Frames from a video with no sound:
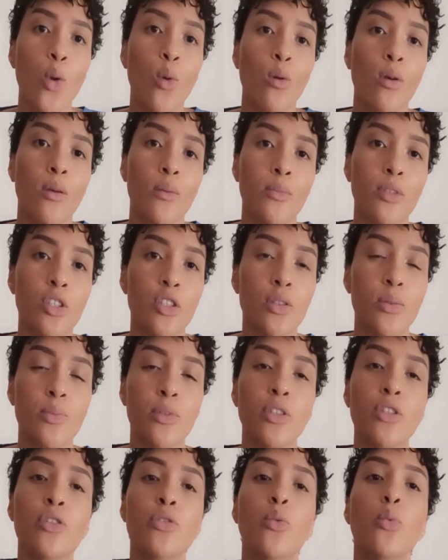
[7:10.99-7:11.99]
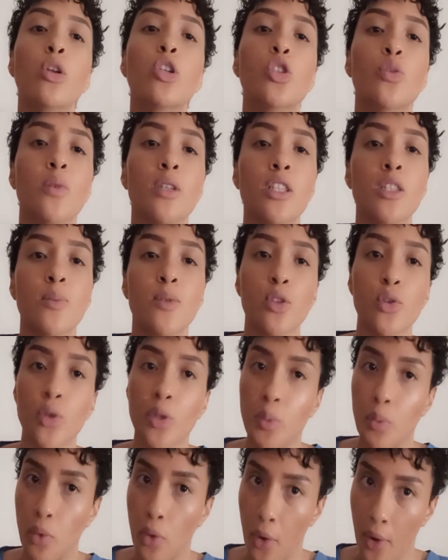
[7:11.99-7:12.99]
which, mean, which means
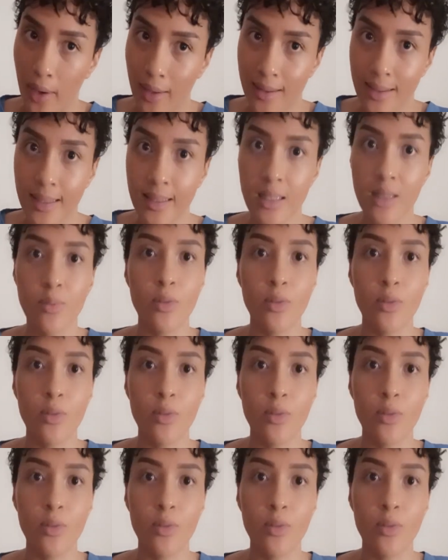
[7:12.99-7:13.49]
between parties,